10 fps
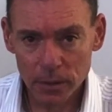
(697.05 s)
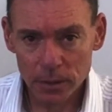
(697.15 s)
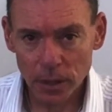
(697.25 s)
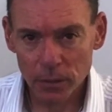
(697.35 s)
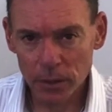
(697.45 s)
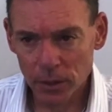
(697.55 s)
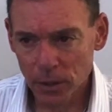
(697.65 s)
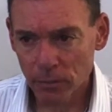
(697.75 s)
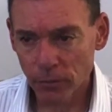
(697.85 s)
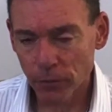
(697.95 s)
so that
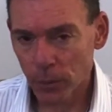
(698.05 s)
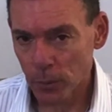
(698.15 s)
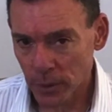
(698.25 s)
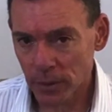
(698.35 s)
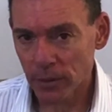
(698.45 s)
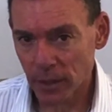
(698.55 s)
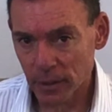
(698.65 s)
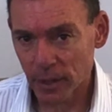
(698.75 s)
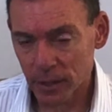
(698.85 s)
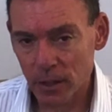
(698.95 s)
you can feel
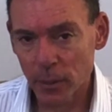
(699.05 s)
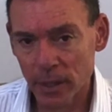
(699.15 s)
that they do